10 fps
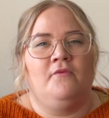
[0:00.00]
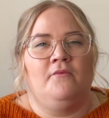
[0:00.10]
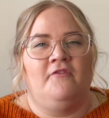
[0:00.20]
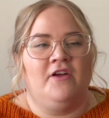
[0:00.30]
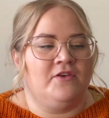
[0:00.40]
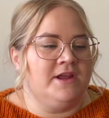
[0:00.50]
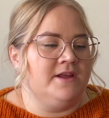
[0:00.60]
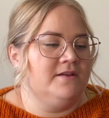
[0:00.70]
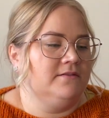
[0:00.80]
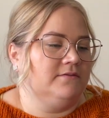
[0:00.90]

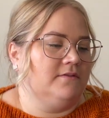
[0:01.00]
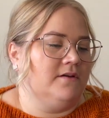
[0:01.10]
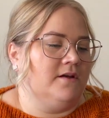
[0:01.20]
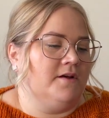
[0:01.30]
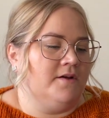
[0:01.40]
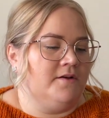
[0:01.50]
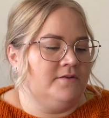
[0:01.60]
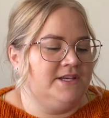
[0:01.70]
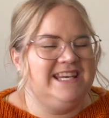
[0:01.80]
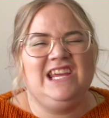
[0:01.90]
very
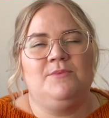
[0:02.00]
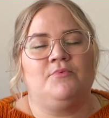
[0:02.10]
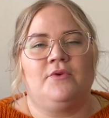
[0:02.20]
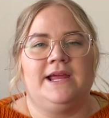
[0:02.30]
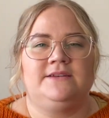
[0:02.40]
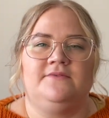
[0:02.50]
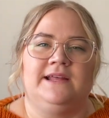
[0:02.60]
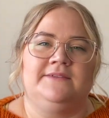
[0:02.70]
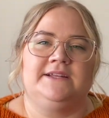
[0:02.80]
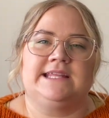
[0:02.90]
deep red
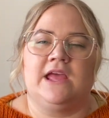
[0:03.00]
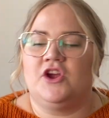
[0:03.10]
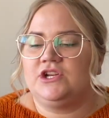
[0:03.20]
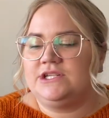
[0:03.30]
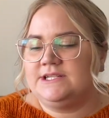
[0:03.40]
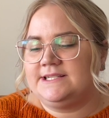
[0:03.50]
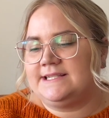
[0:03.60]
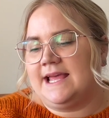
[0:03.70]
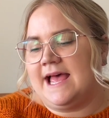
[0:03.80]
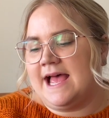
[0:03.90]
velvet curtains
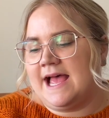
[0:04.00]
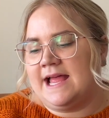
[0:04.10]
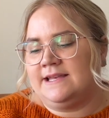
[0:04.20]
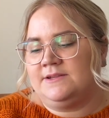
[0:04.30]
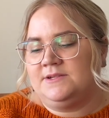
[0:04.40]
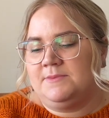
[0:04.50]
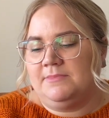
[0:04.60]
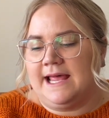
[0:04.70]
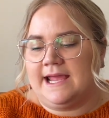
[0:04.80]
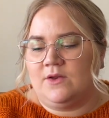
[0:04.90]
and
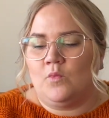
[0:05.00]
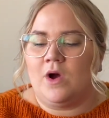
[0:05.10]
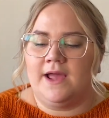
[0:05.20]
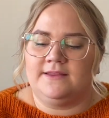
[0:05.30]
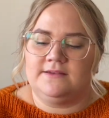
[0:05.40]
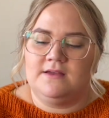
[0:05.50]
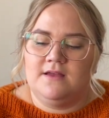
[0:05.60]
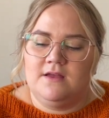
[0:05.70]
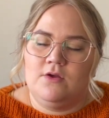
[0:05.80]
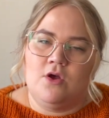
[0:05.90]
black and white
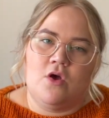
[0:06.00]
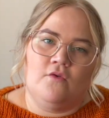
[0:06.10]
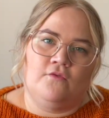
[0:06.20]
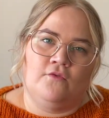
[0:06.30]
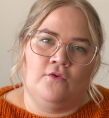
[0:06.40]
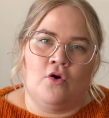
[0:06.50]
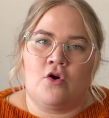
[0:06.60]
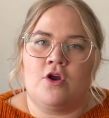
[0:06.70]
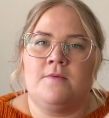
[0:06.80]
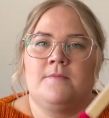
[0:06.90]

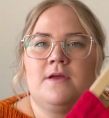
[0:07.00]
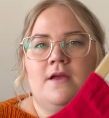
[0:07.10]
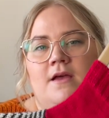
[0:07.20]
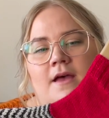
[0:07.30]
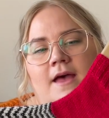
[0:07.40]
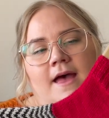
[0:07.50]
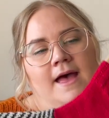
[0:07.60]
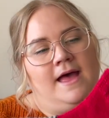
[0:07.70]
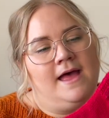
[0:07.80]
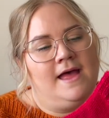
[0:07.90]
floor.
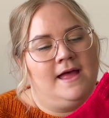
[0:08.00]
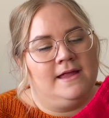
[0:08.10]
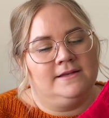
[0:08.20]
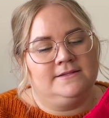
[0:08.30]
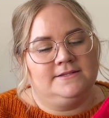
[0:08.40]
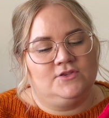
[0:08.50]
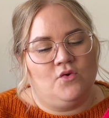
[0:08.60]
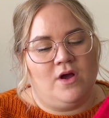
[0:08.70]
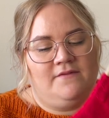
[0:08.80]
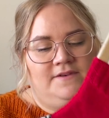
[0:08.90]
And so
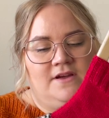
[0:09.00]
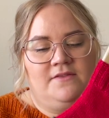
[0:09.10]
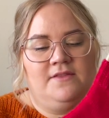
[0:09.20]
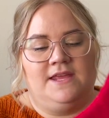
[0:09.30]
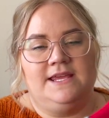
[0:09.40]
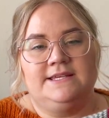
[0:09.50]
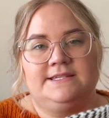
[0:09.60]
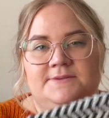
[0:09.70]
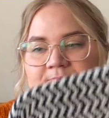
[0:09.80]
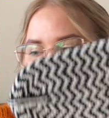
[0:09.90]
I've done these.